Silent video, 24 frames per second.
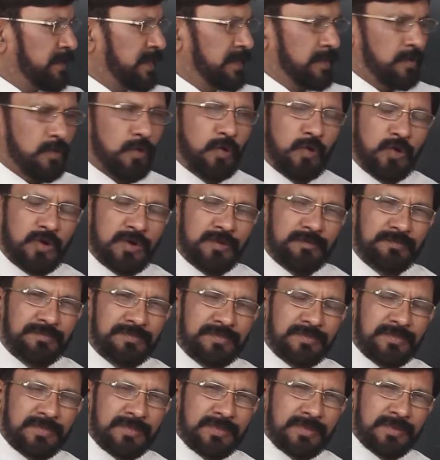big code.
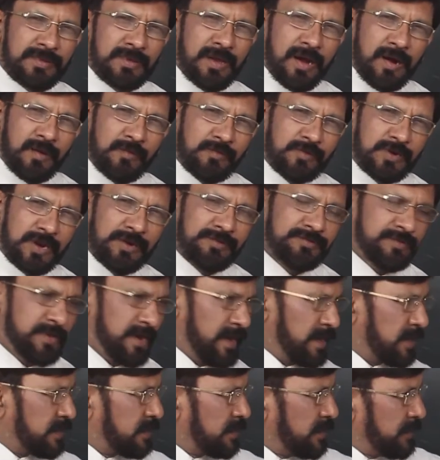Out of
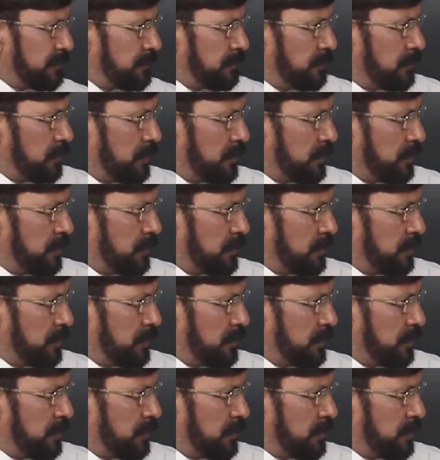that, if